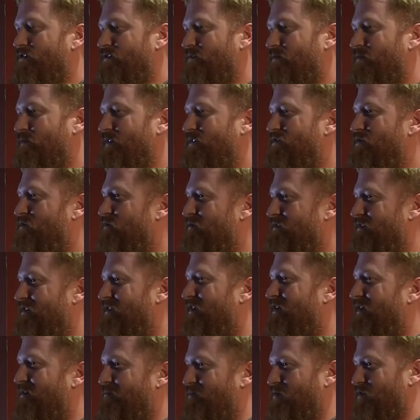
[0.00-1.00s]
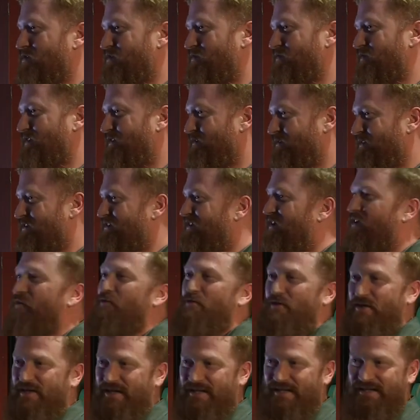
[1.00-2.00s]
we don't like buttery. We say
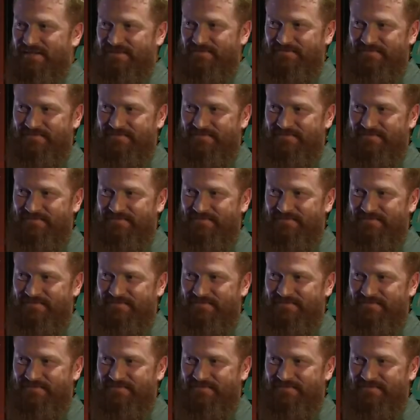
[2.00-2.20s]
oily.